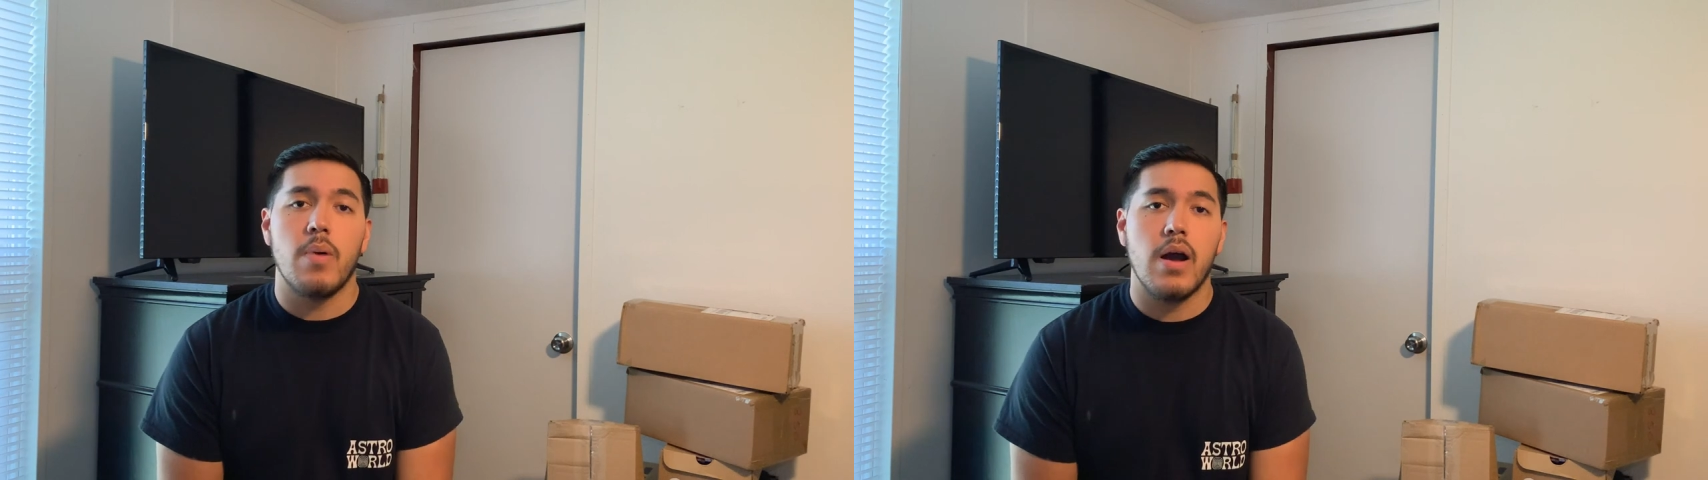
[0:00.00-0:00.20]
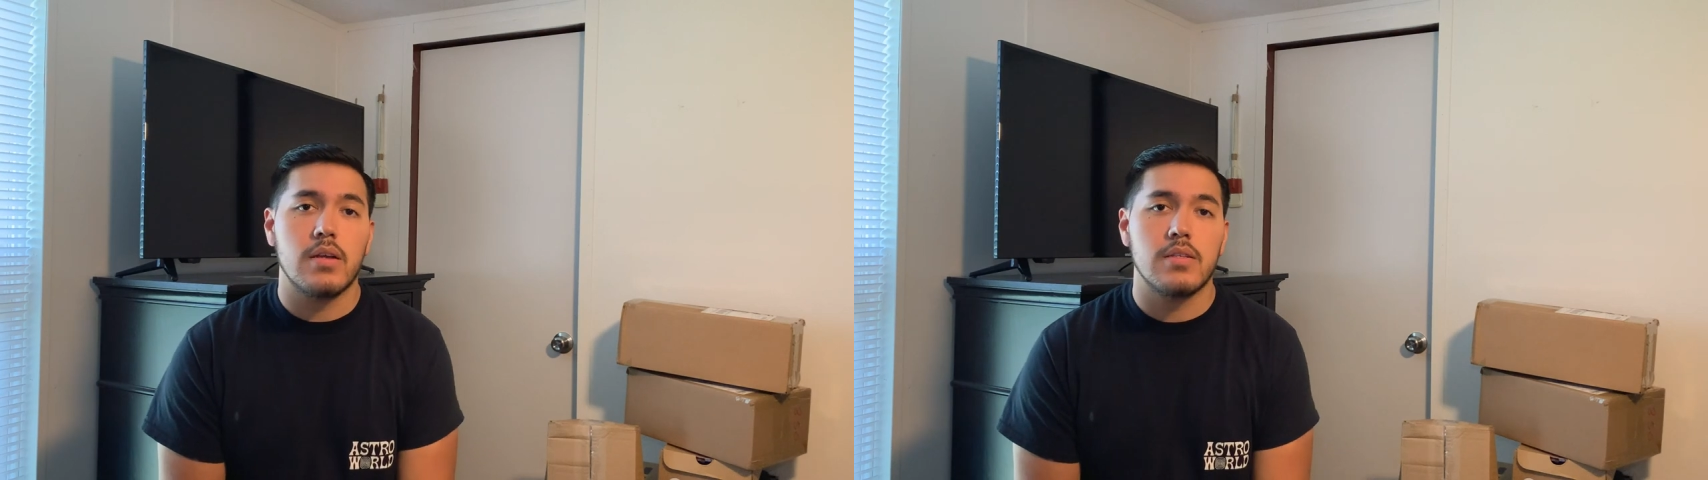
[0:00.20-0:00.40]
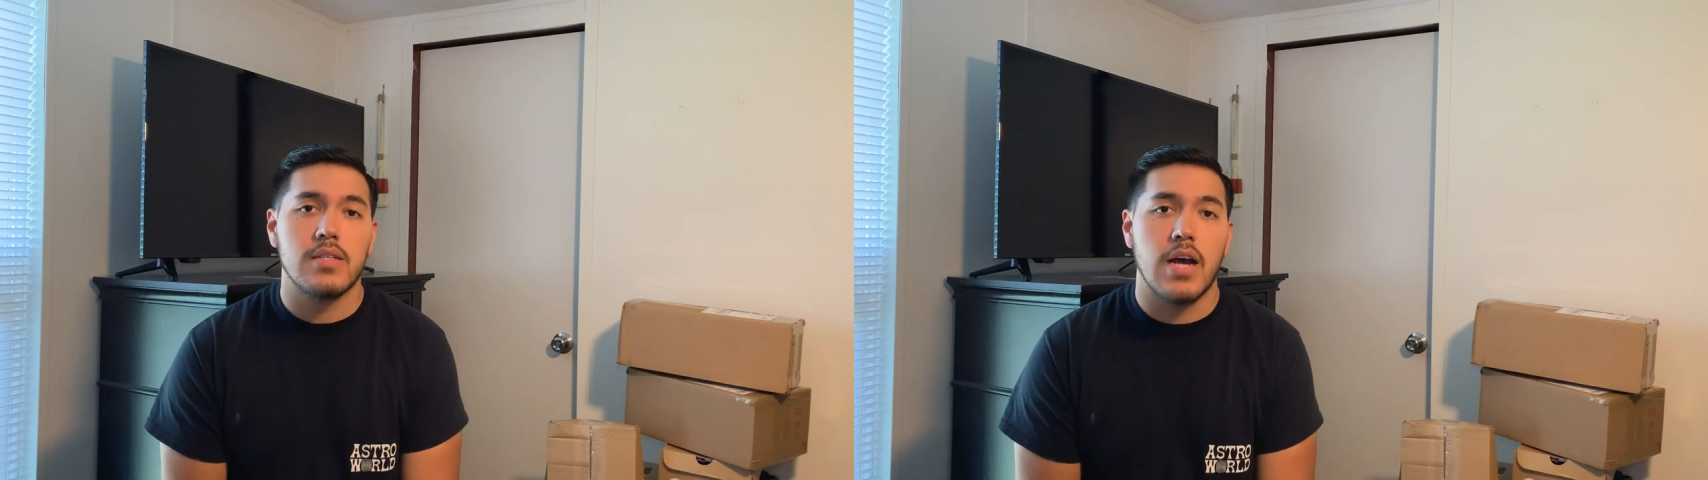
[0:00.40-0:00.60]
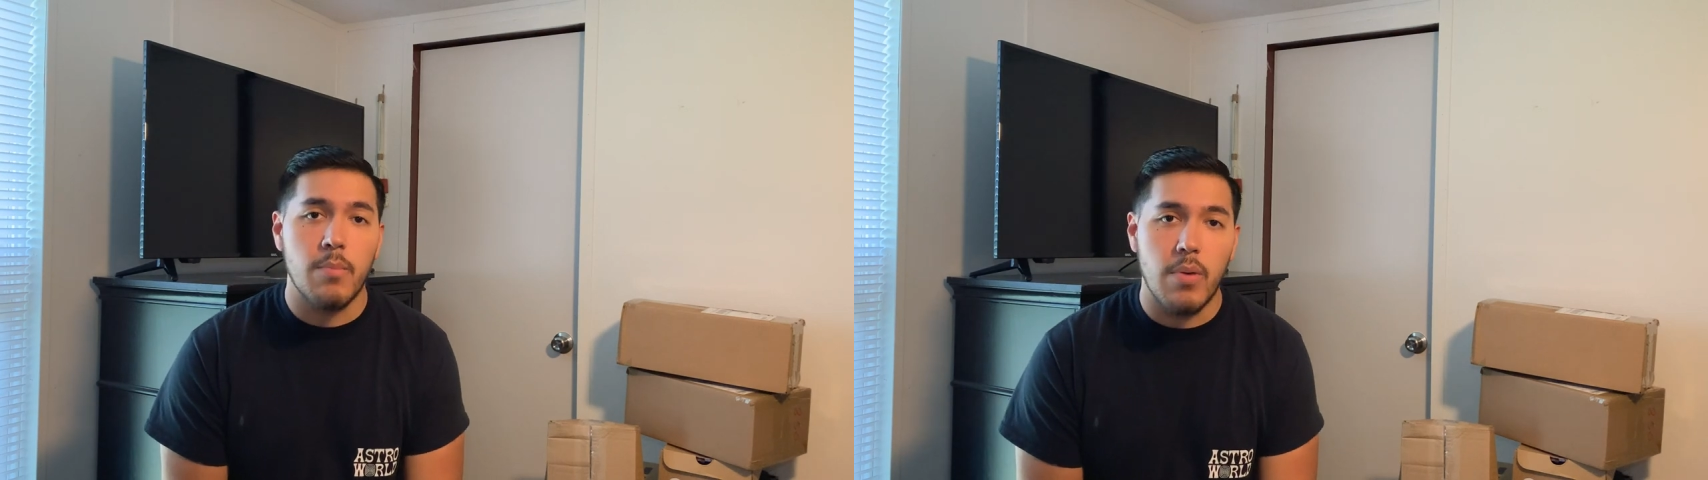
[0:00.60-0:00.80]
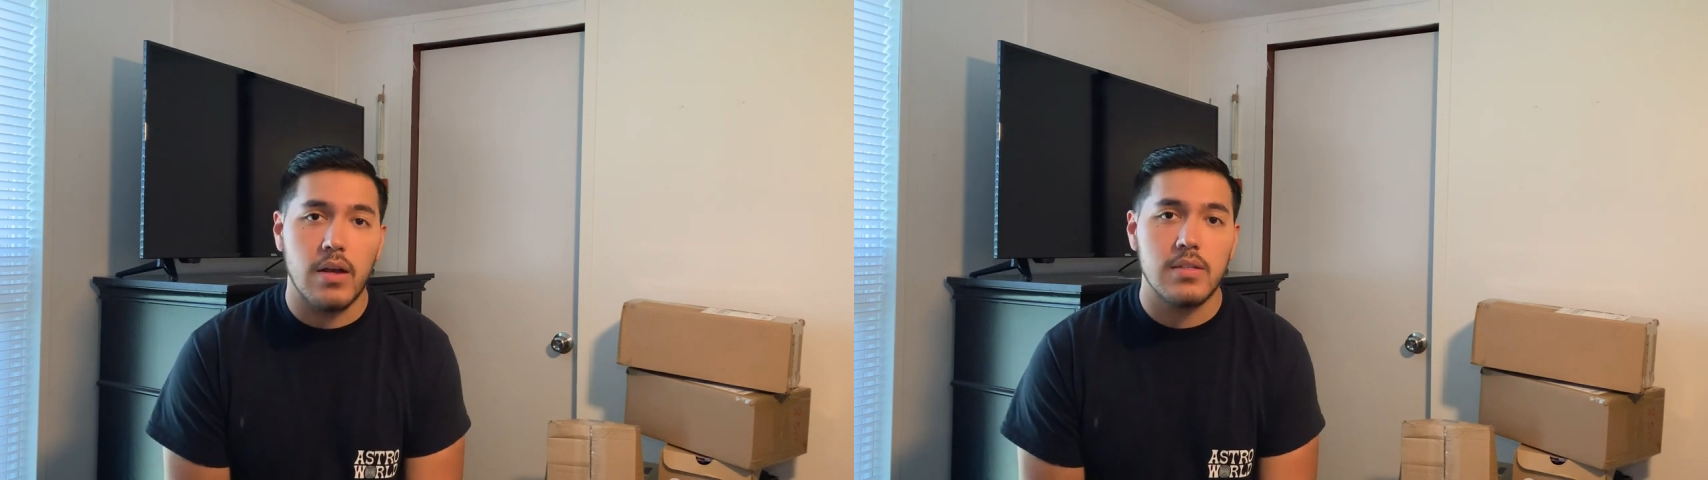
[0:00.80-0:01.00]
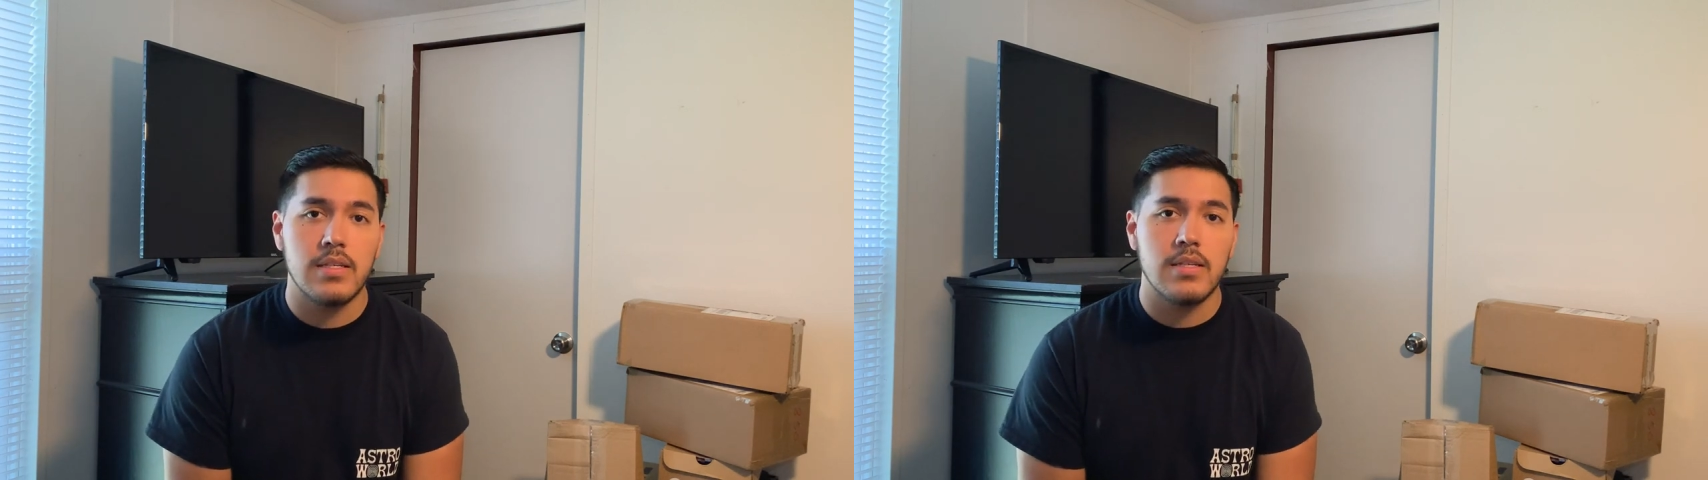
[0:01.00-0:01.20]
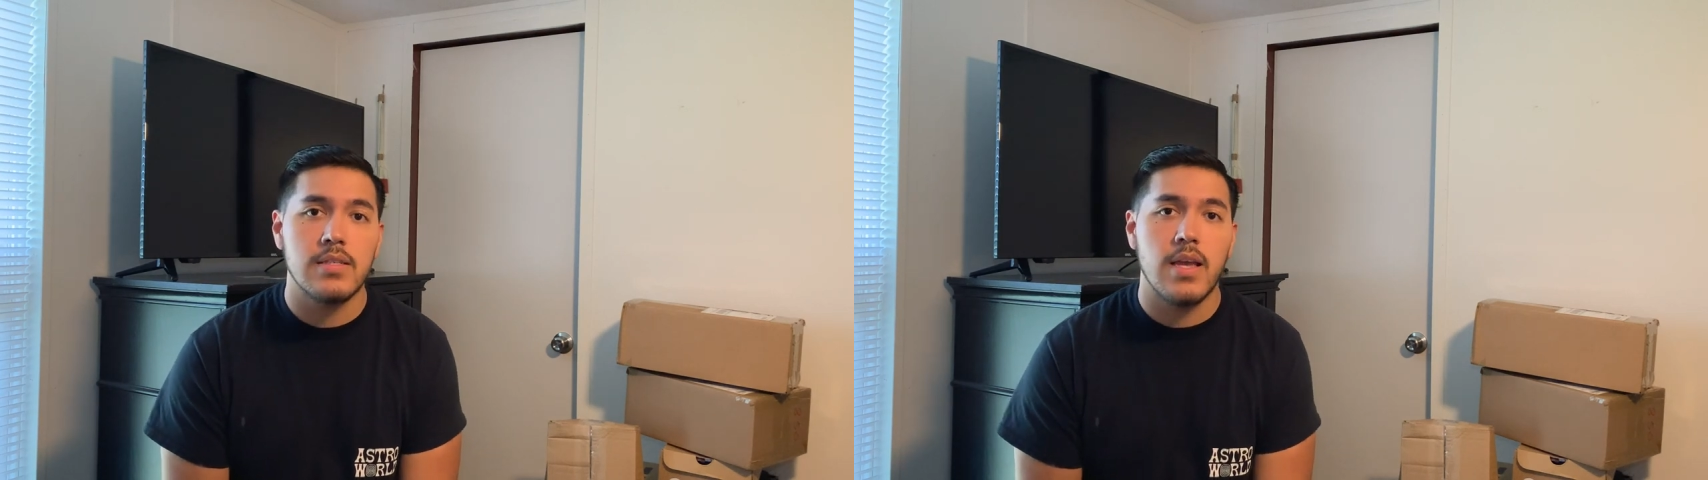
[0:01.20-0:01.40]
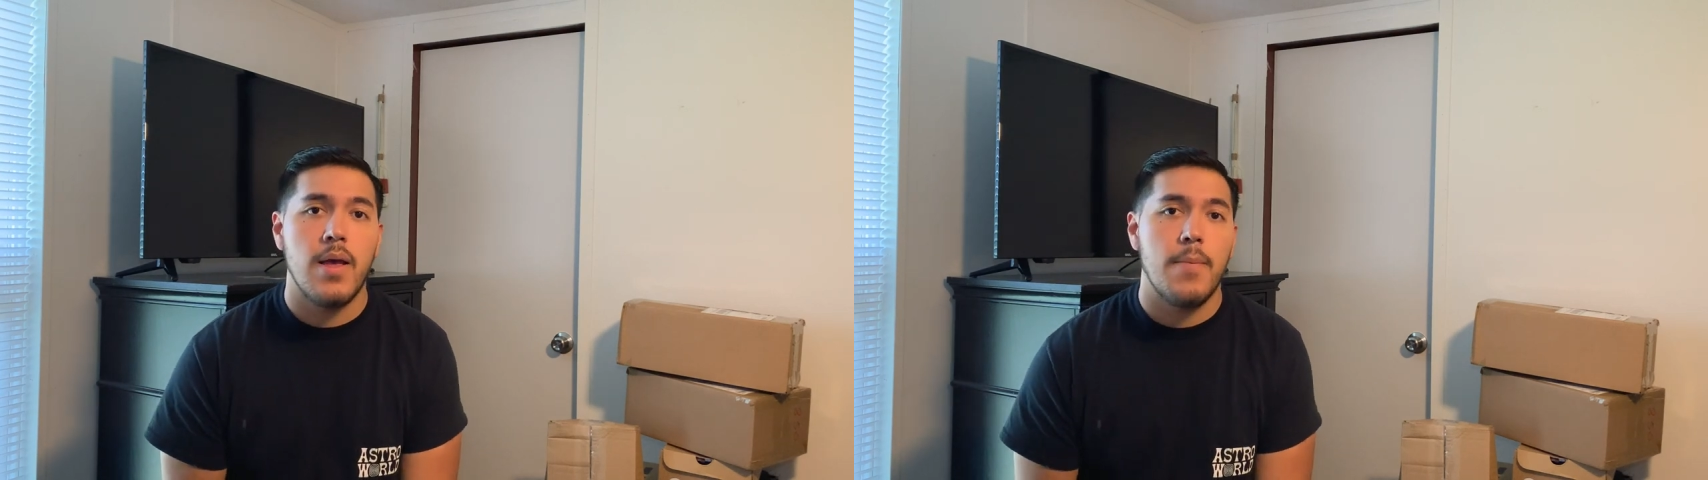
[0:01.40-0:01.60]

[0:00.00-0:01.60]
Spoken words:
box unboxings,